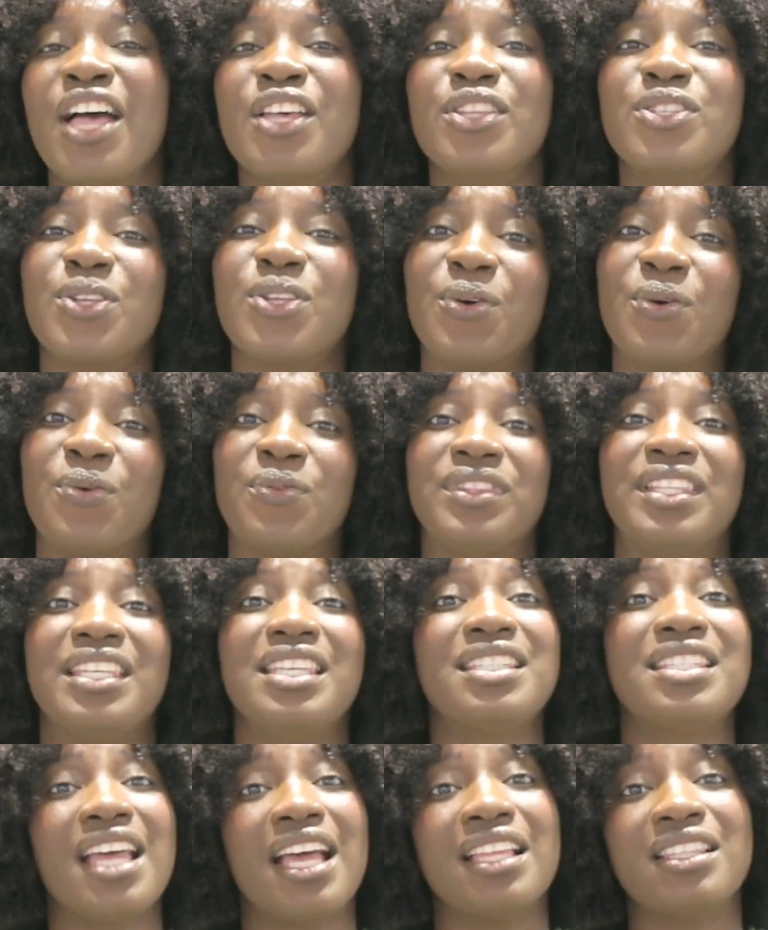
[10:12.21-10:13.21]
So
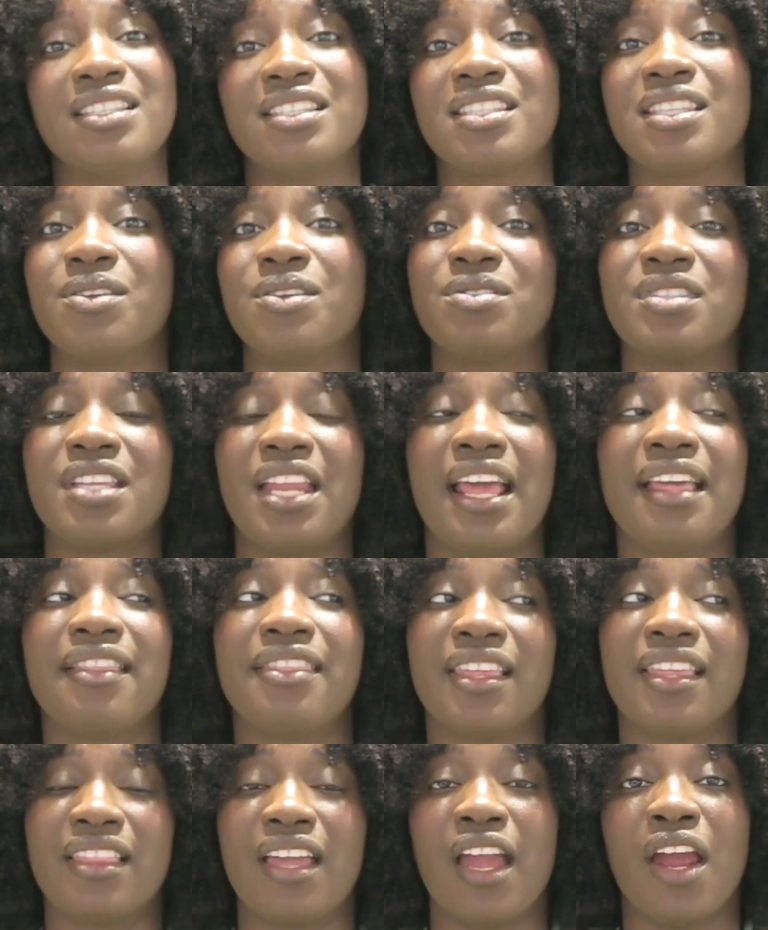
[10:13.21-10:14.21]
these are the skills that I
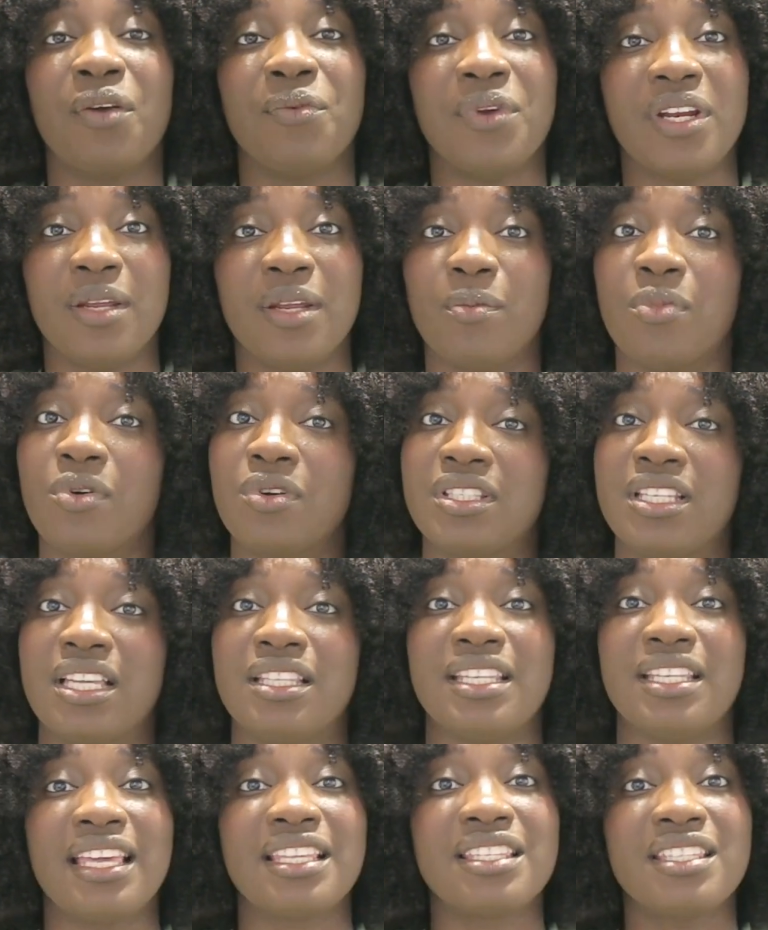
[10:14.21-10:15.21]
think that are really
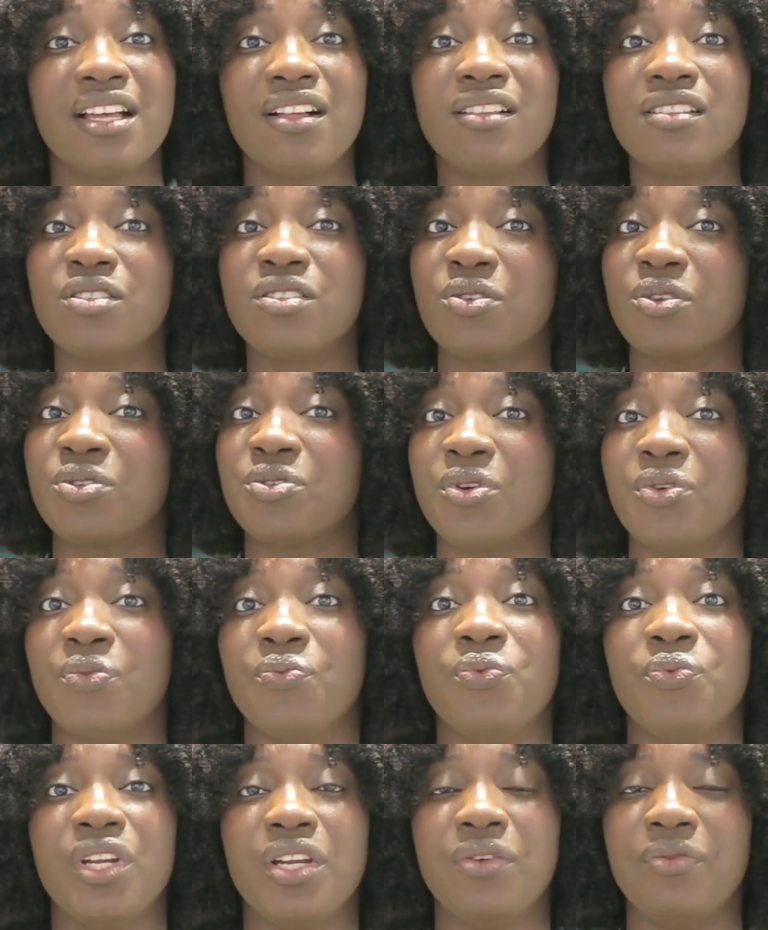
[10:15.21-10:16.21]
important. Excel is also a
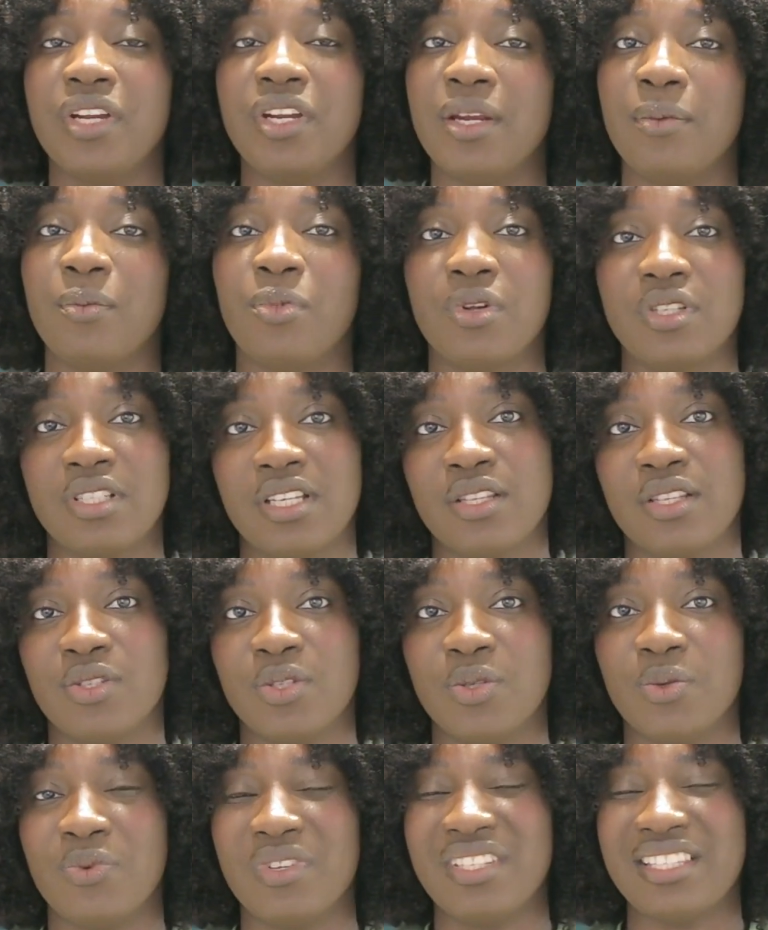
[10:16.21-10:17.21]
really, really important
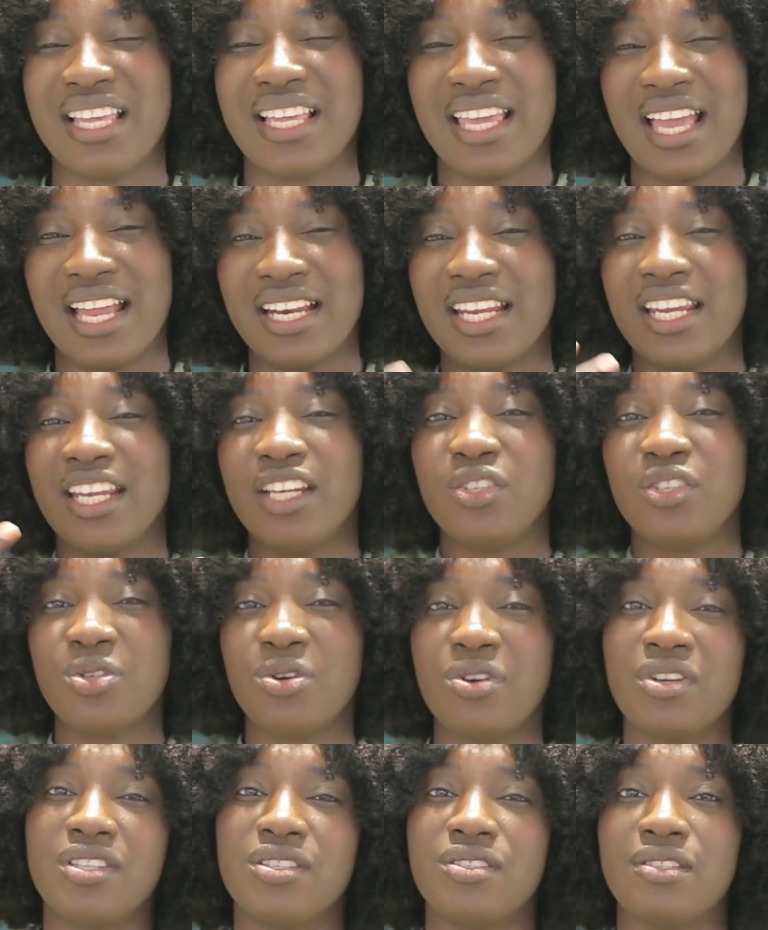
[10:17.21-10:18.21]
tool. It's like an
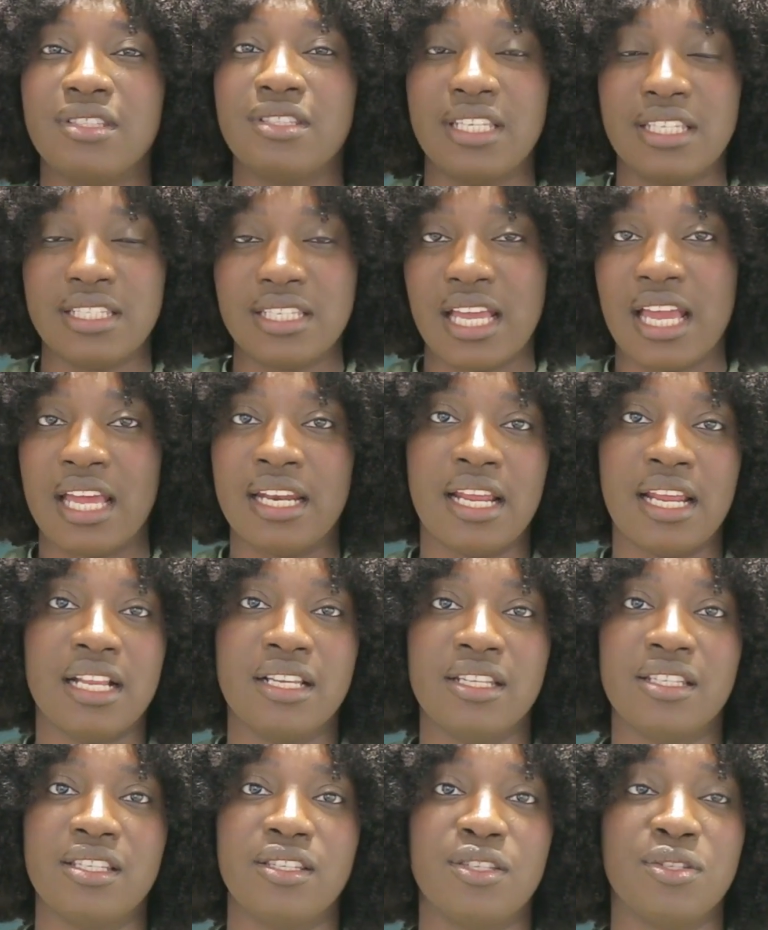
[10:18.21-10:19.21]
intro into data
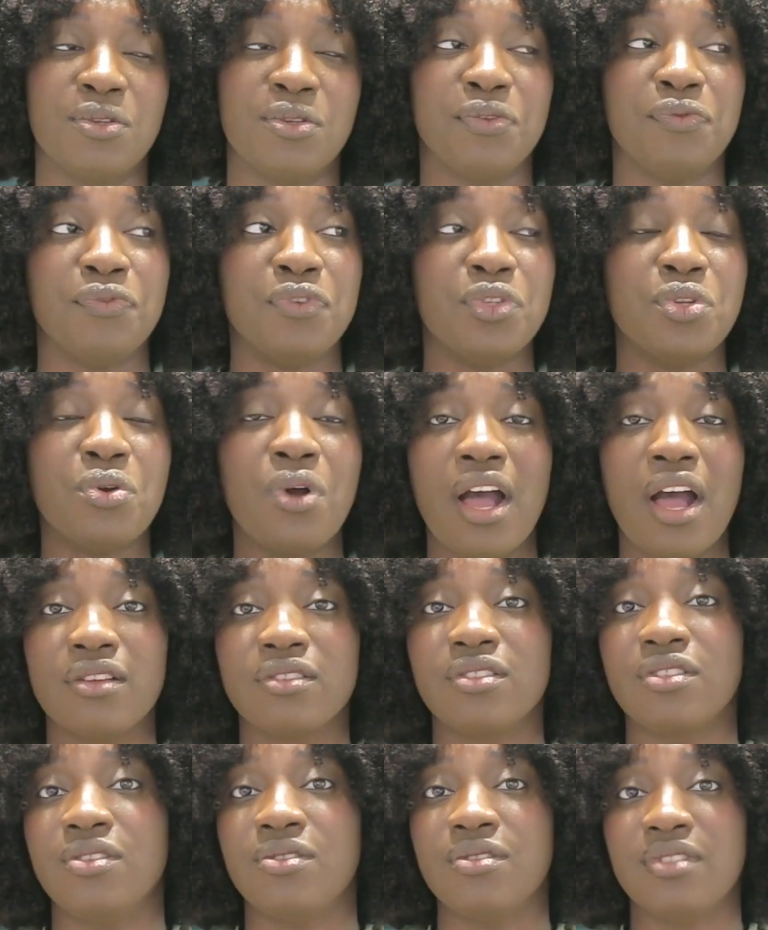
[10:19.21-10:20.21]
analysis. So if you know
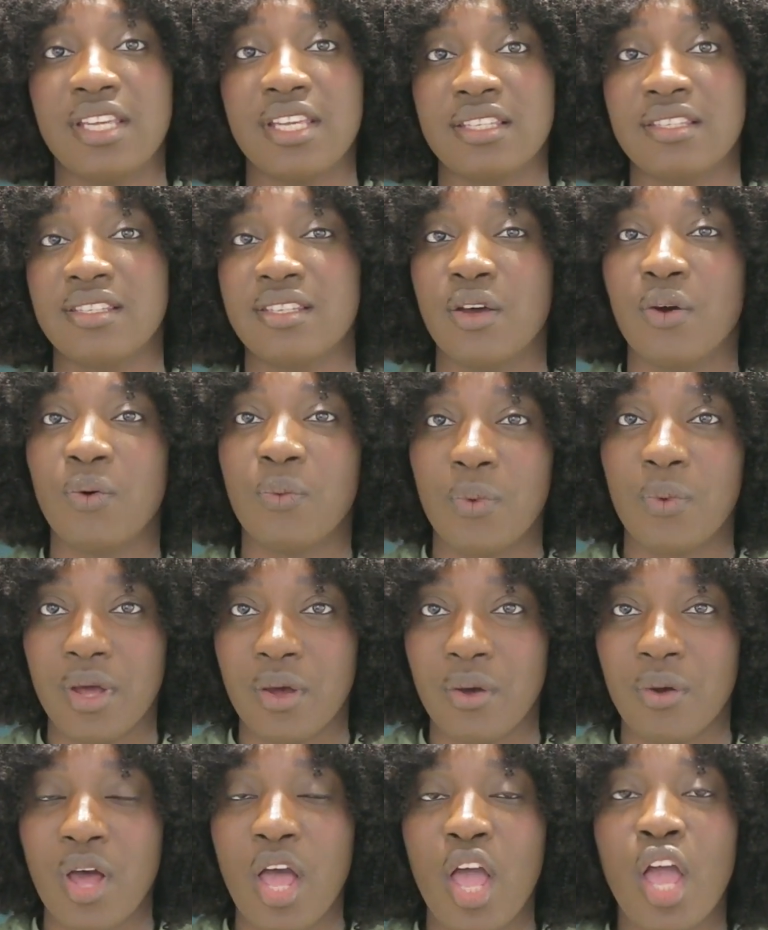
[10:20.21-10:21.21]
how to use Excel
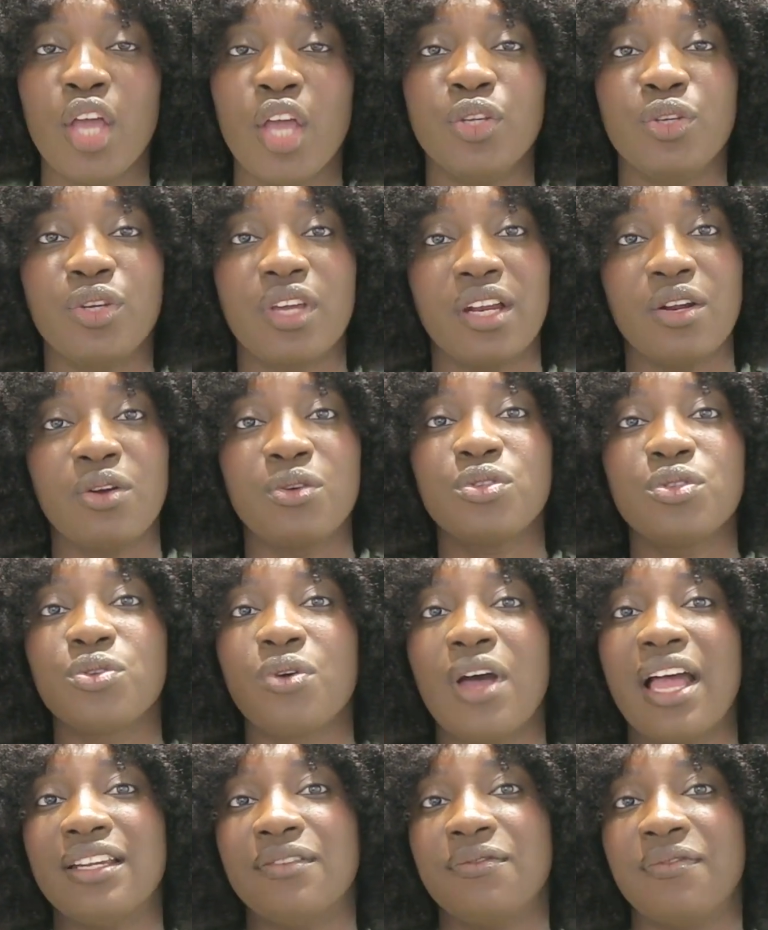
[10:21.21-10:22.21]
well, you can
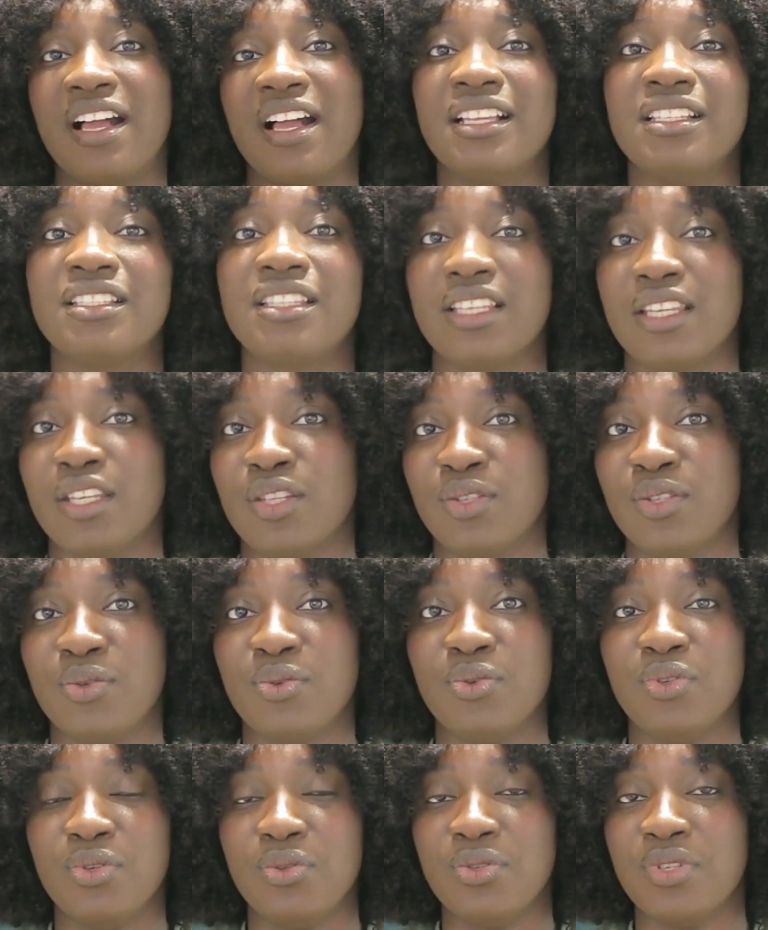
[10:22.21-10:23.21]
also advance
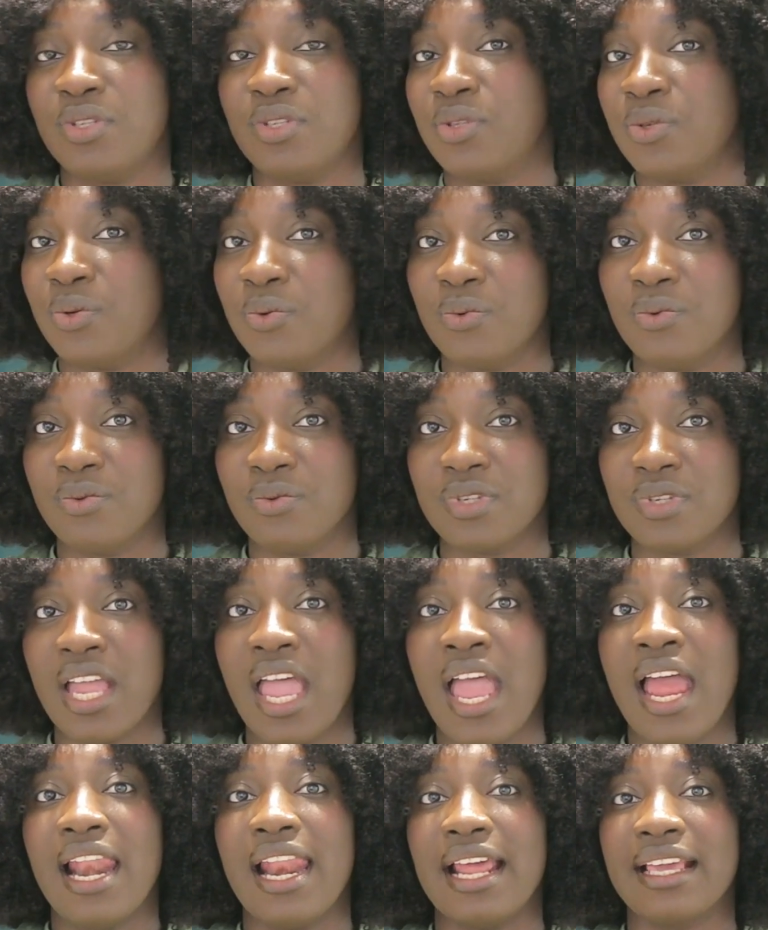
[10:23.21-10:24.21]
into using tools
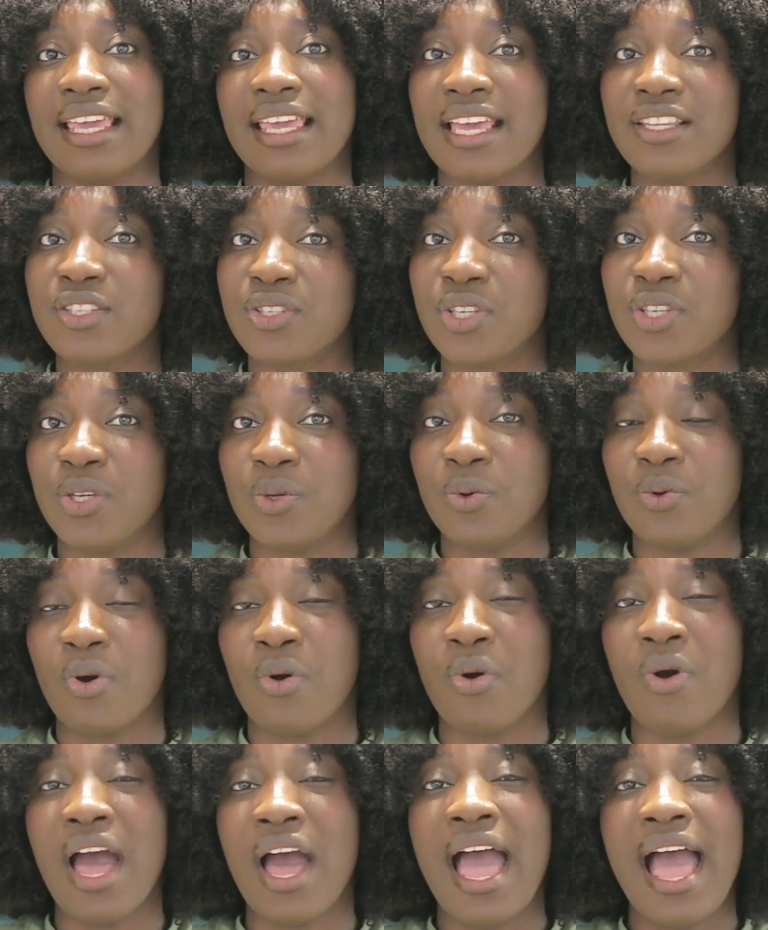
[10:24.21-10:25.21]
like
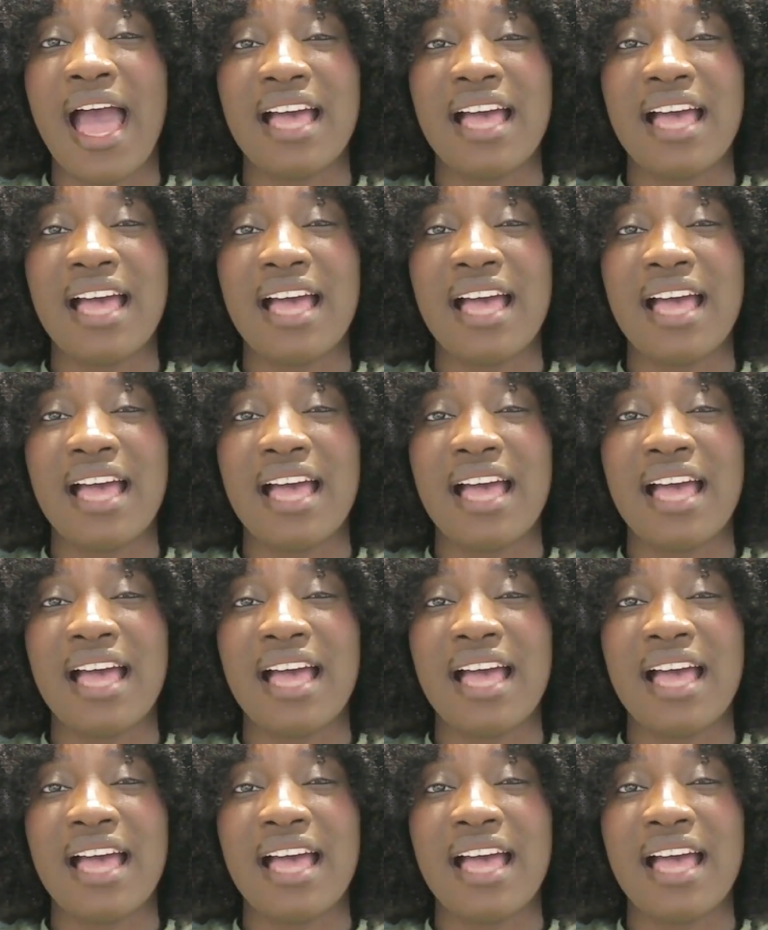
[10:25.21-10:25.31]
SQL.